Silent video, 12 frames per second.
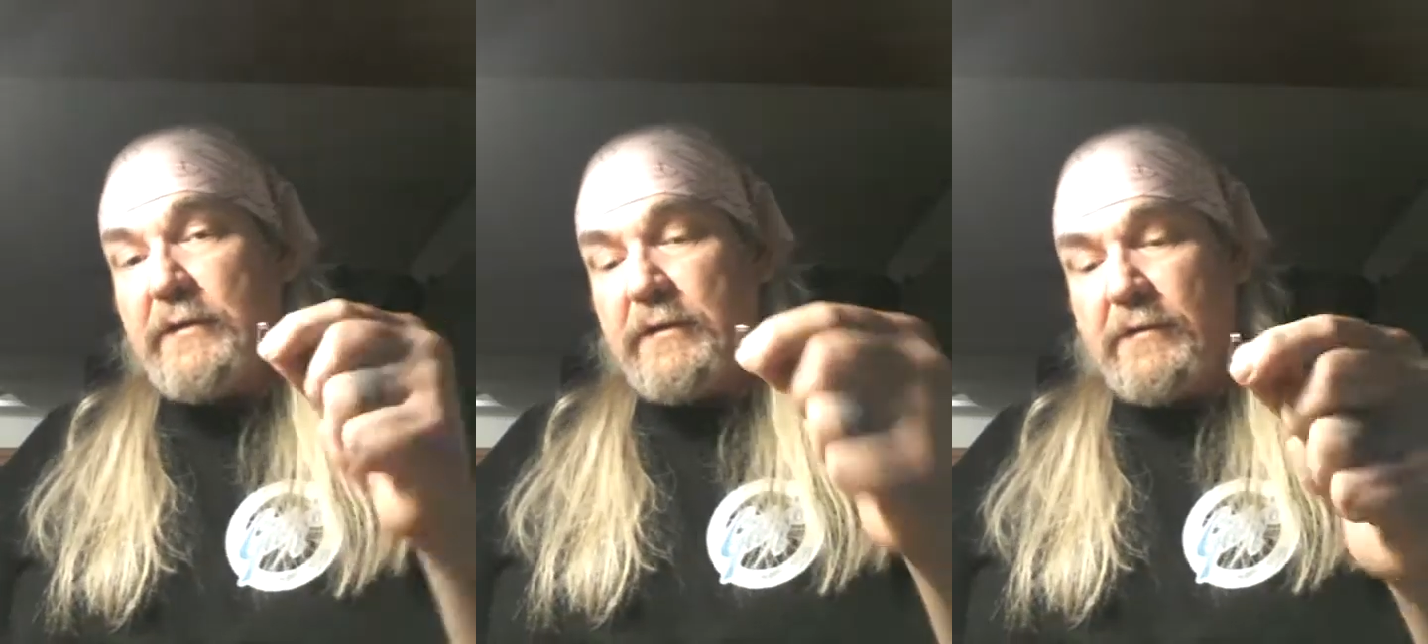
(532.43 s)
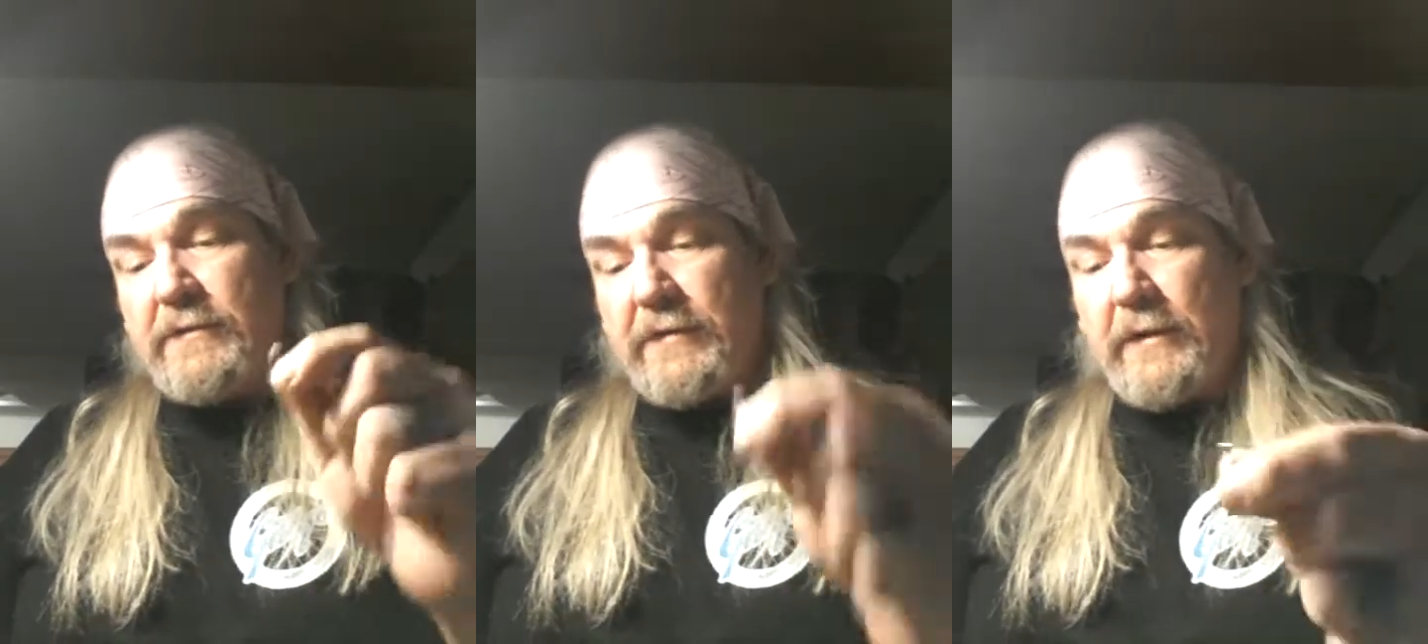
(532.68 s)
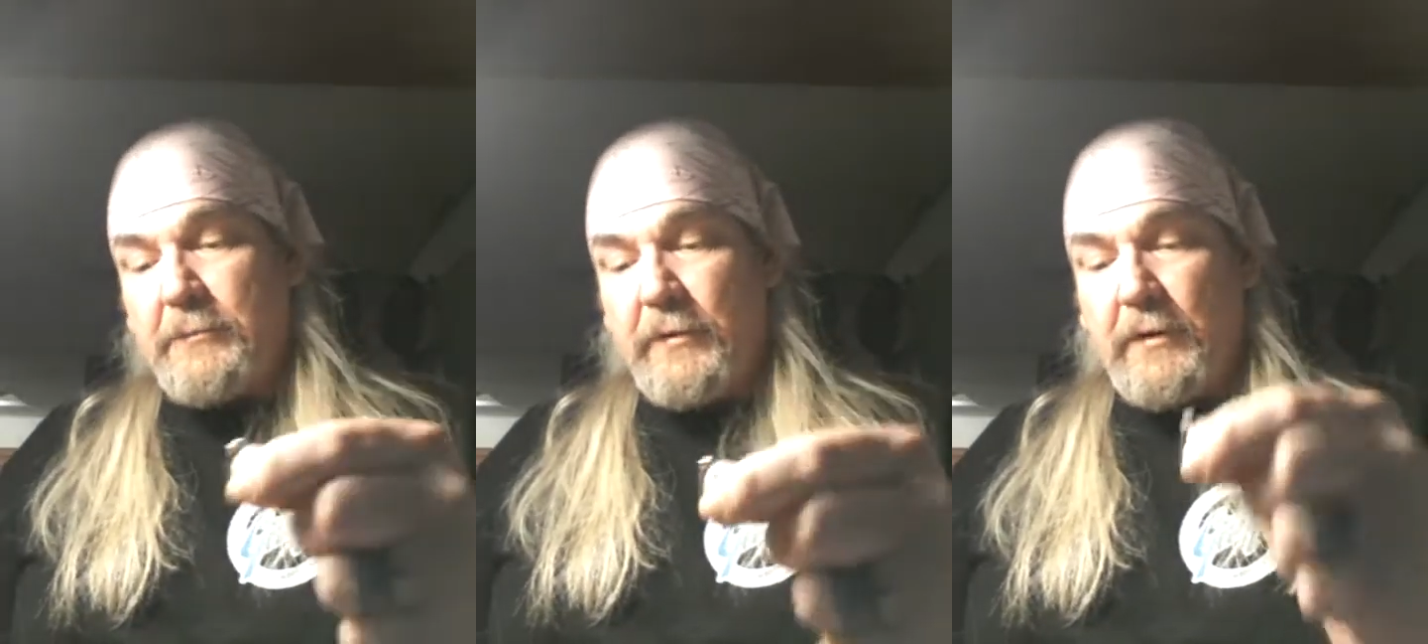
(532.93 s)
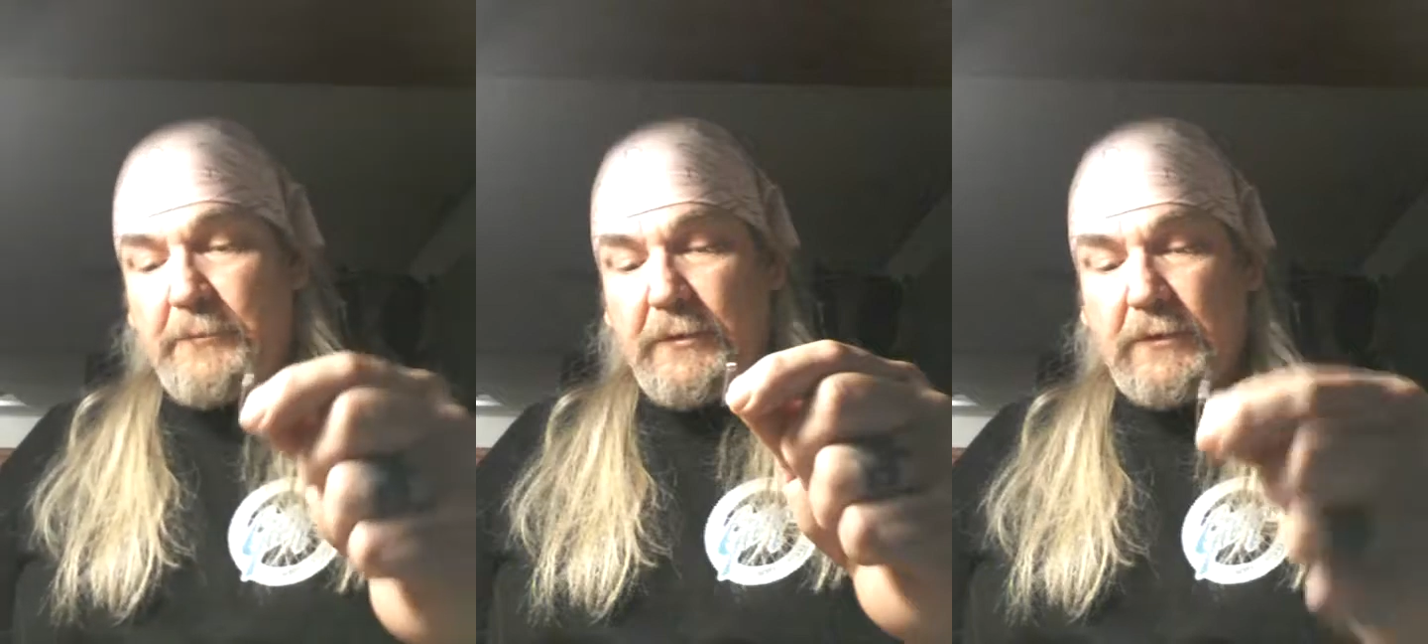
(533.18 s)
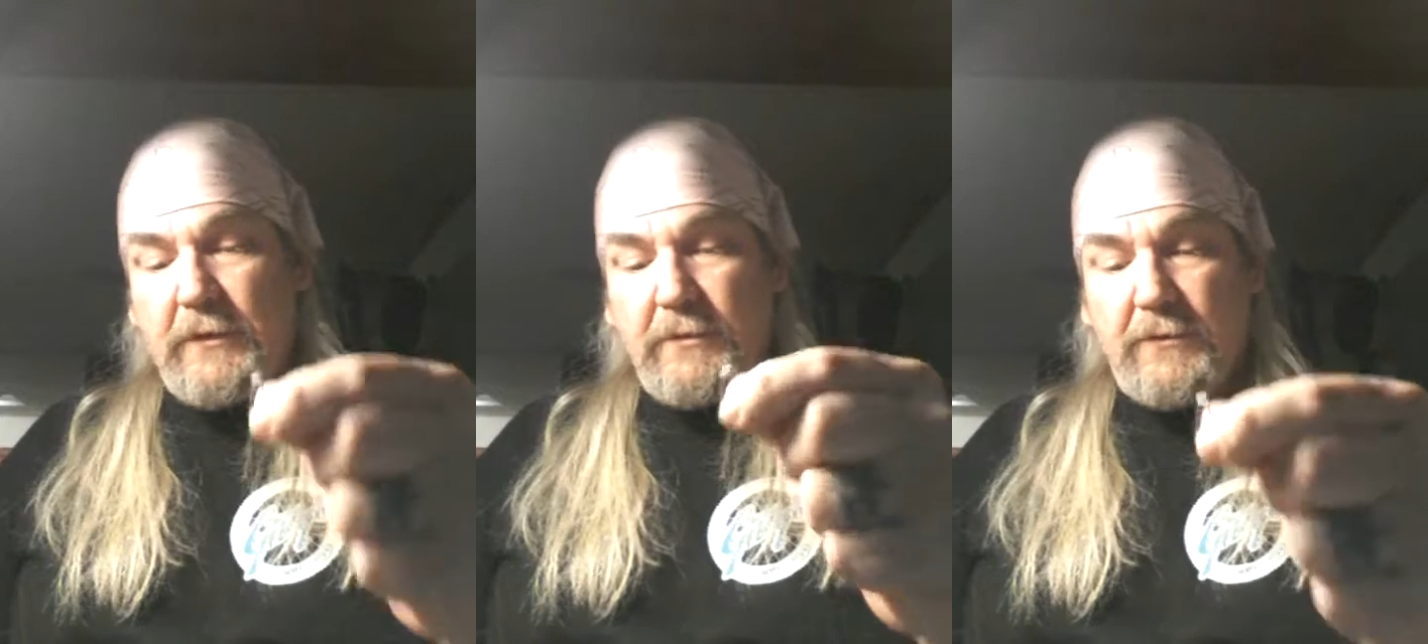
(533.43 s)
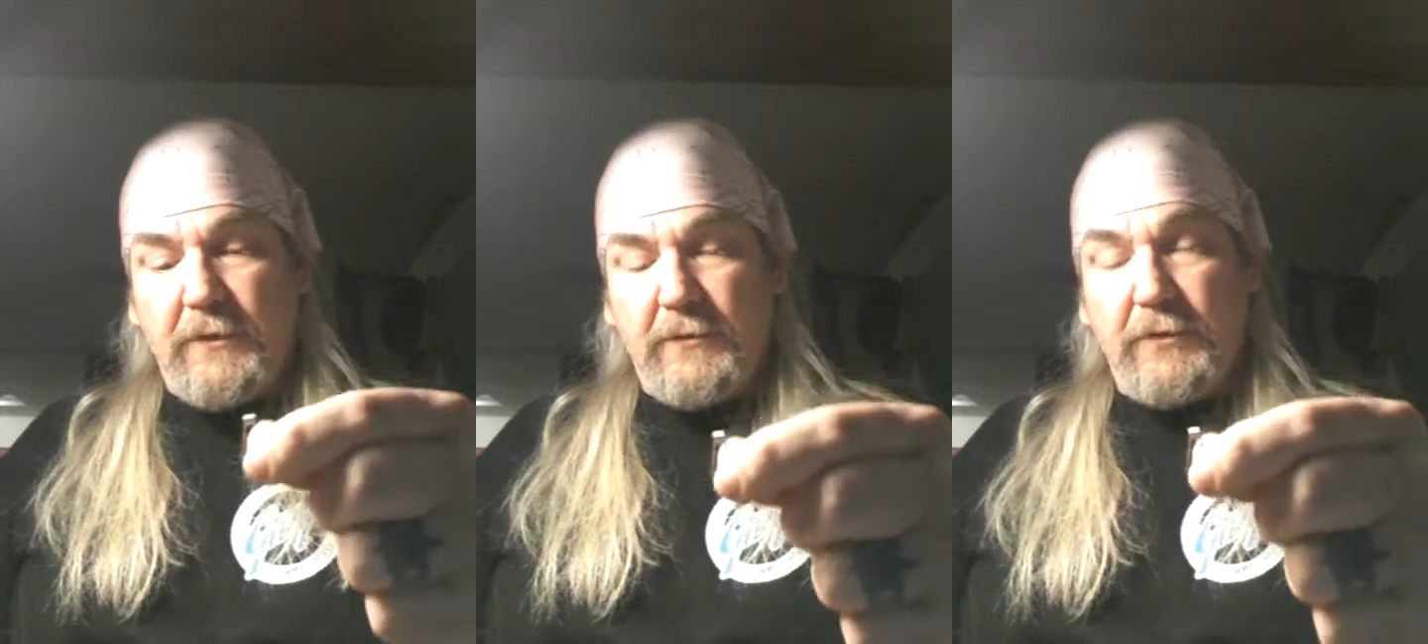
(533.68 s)
that you step up and you
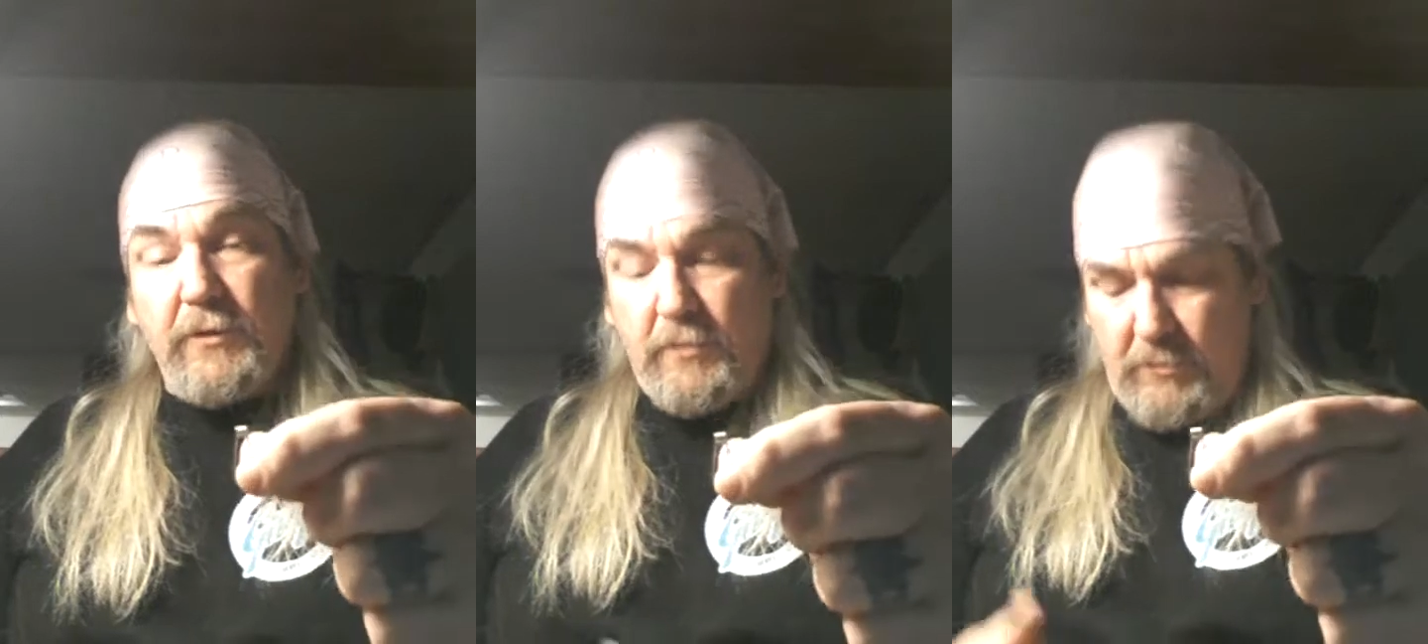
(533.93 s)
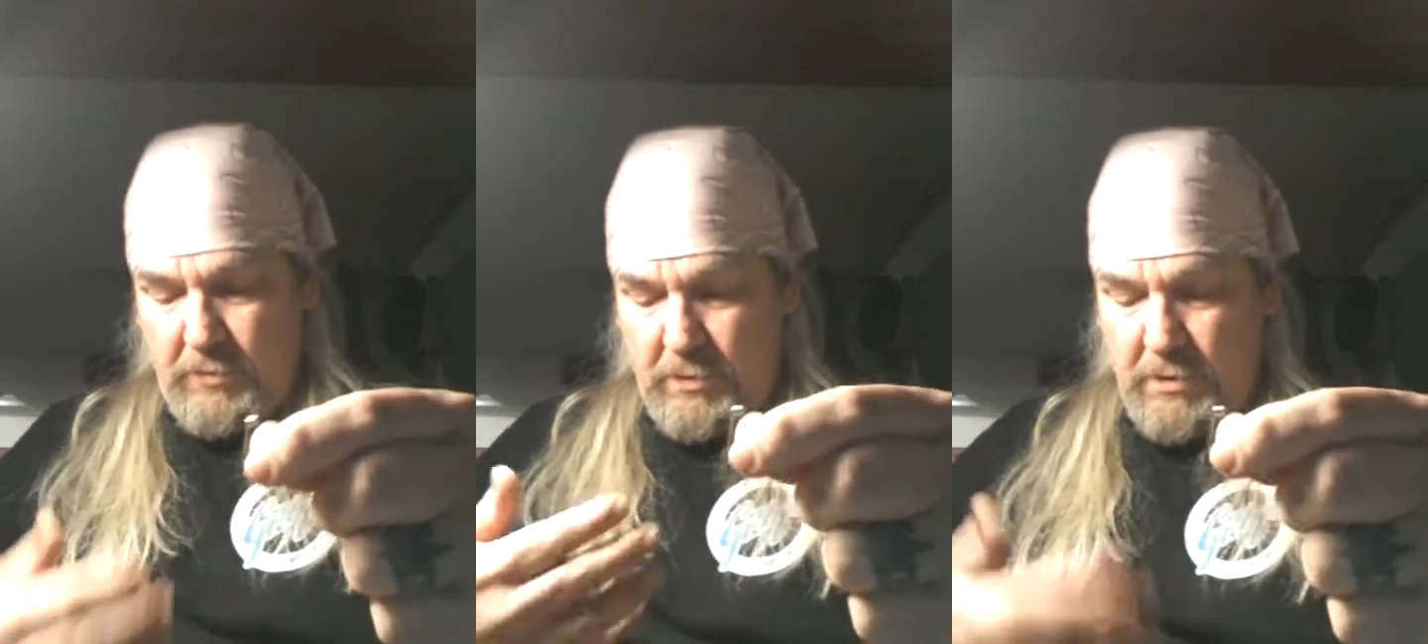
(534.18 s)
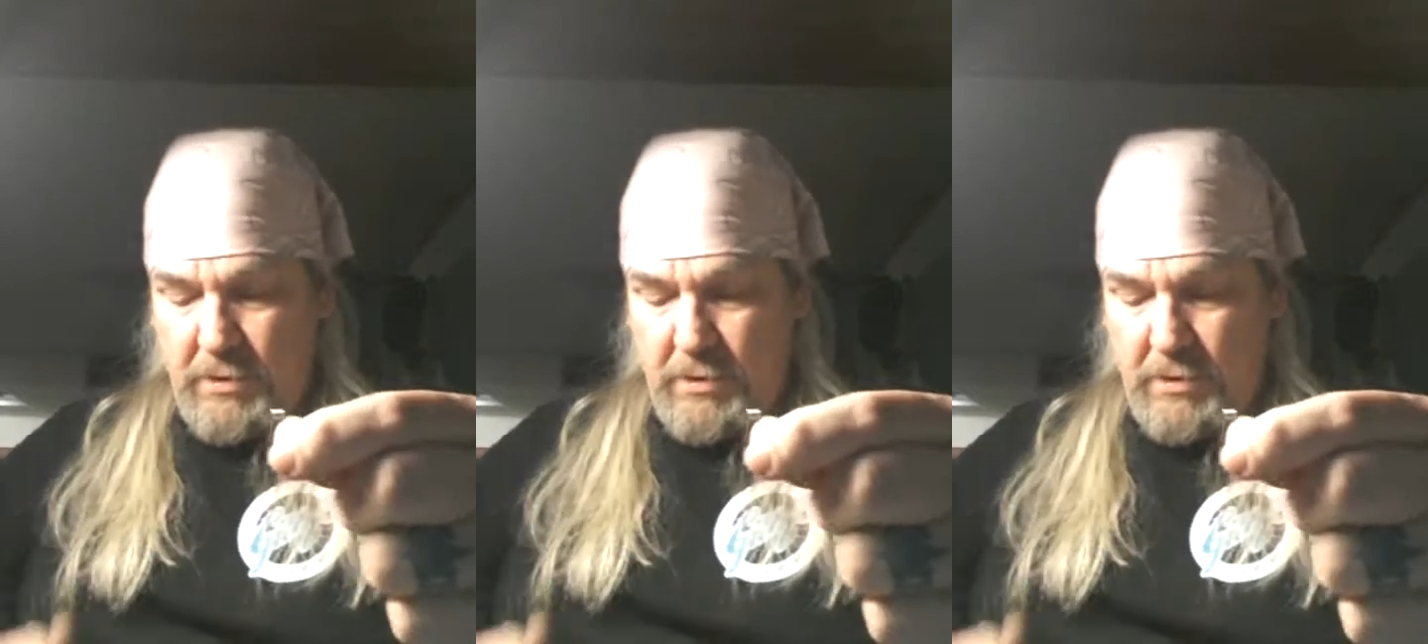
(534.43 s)
do